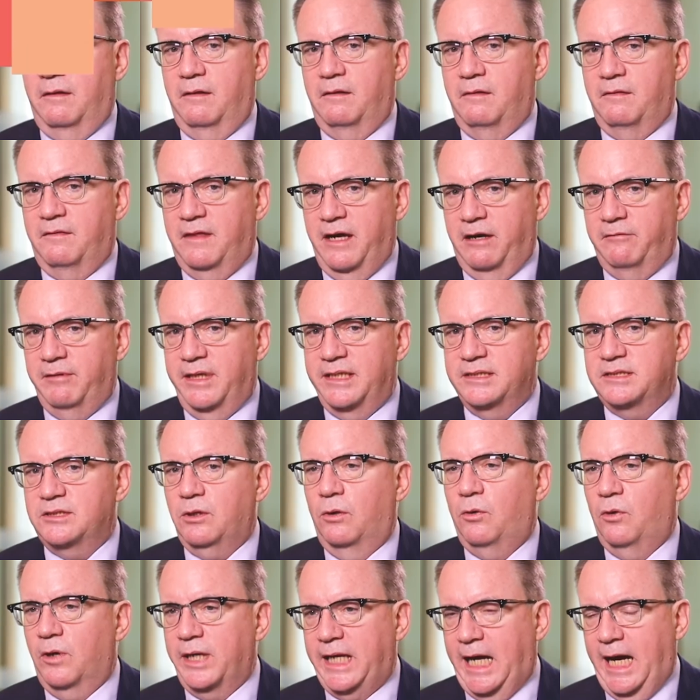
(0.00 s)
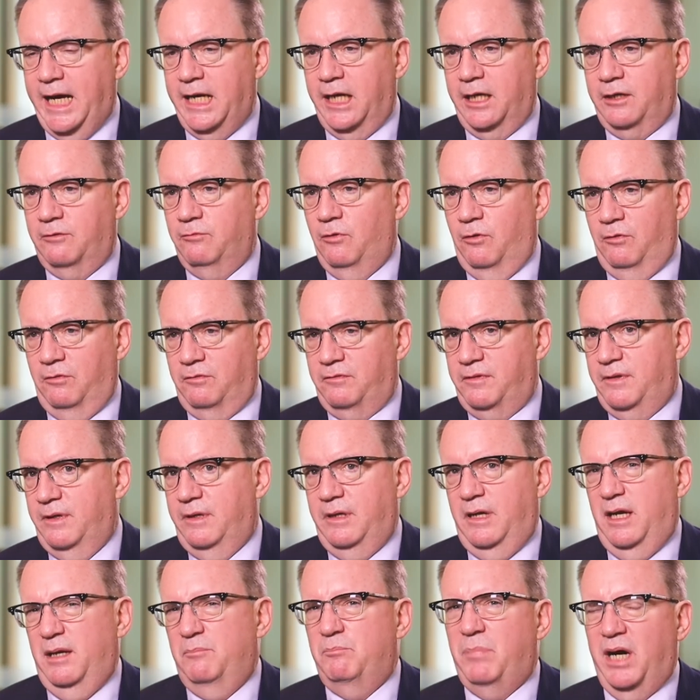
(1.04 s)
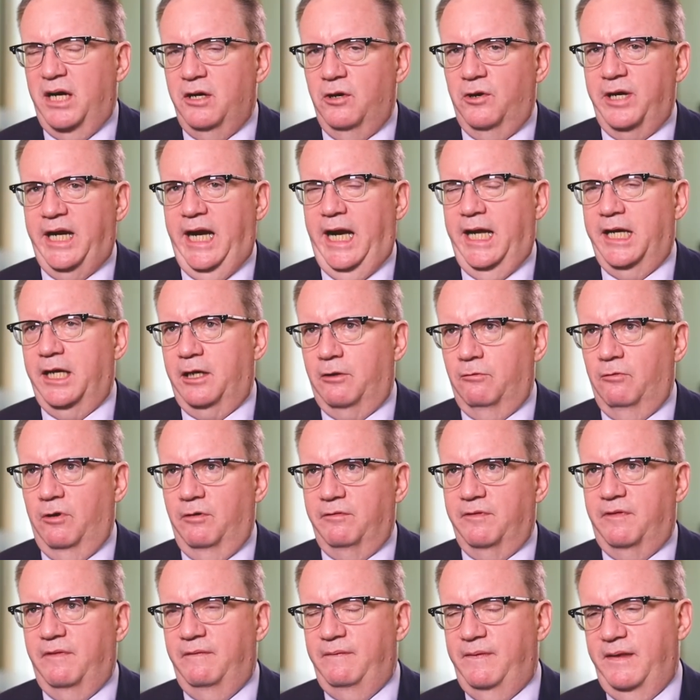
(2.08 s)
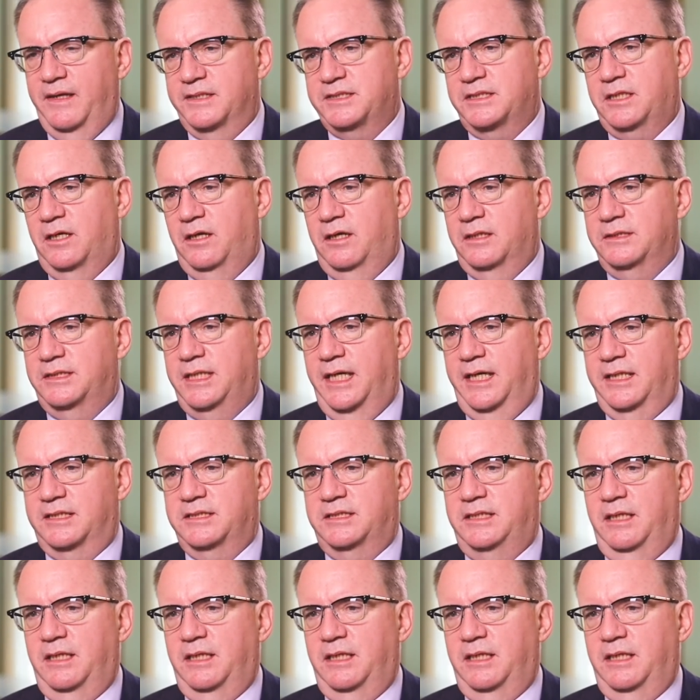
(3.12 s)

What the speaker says: There is organic growth, and by organic growth in this context,